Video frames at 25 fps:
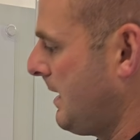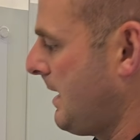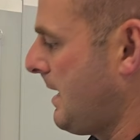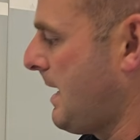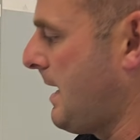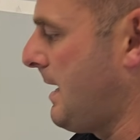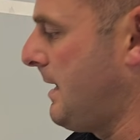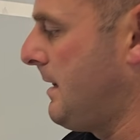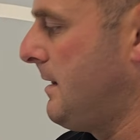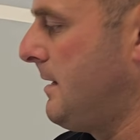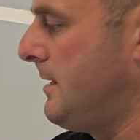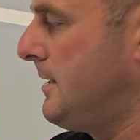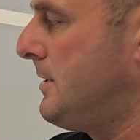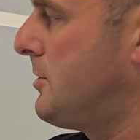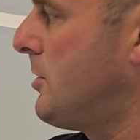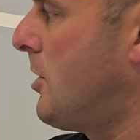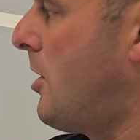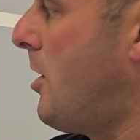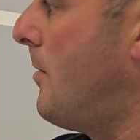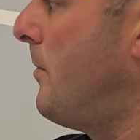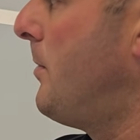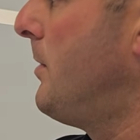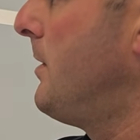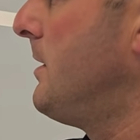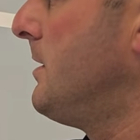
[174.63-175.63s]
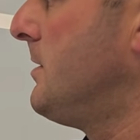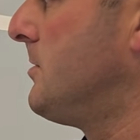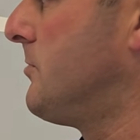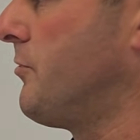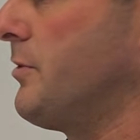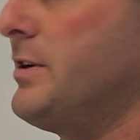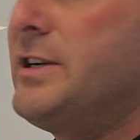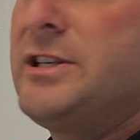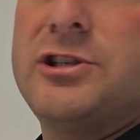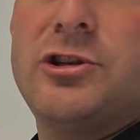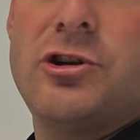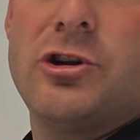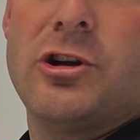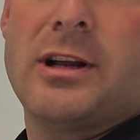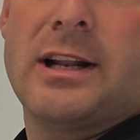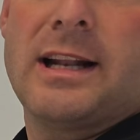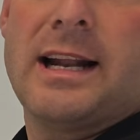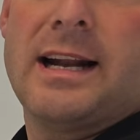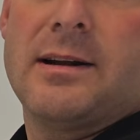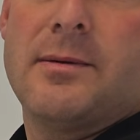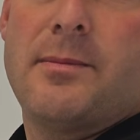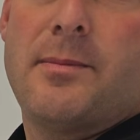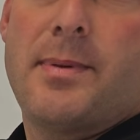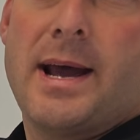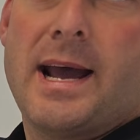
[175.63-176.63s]
And the top is
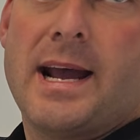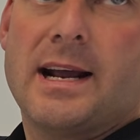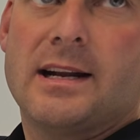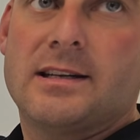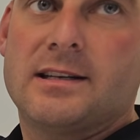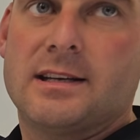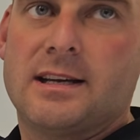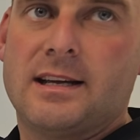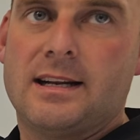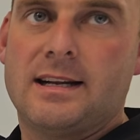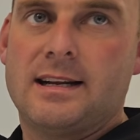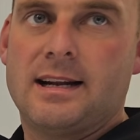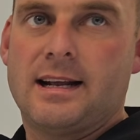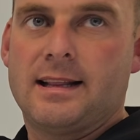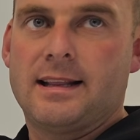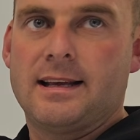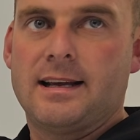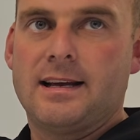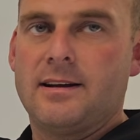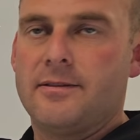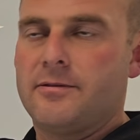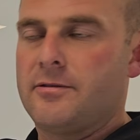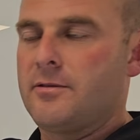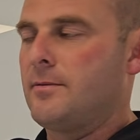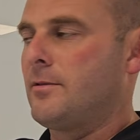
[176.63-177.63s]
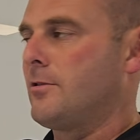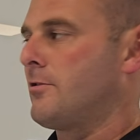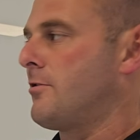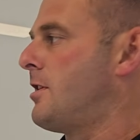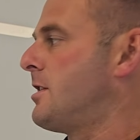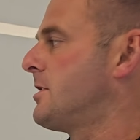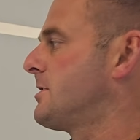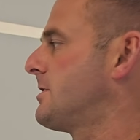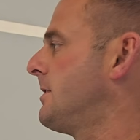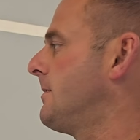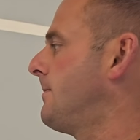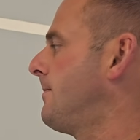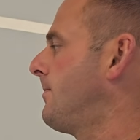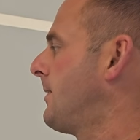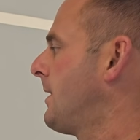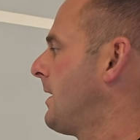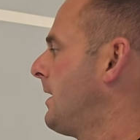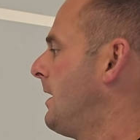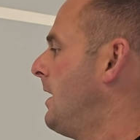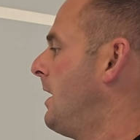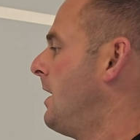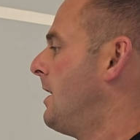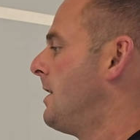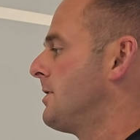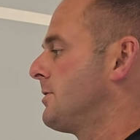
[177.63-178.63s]
recirculated back to get another hit from the crusher.
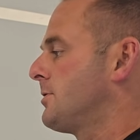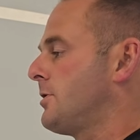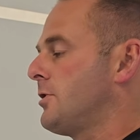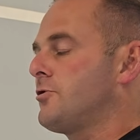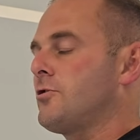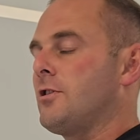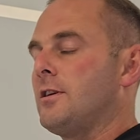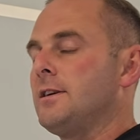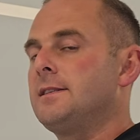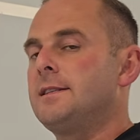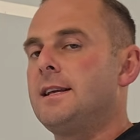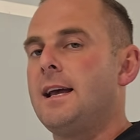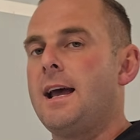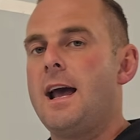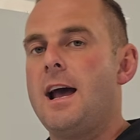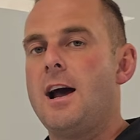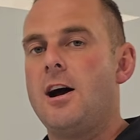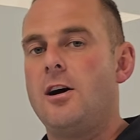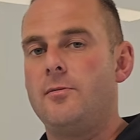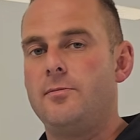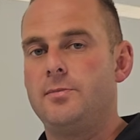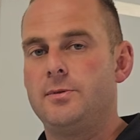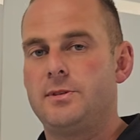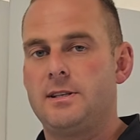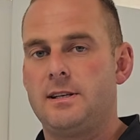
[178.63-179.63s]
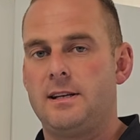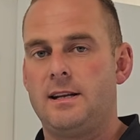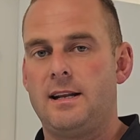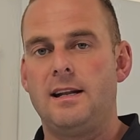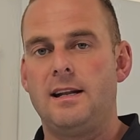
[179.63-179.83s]
So I trust that helps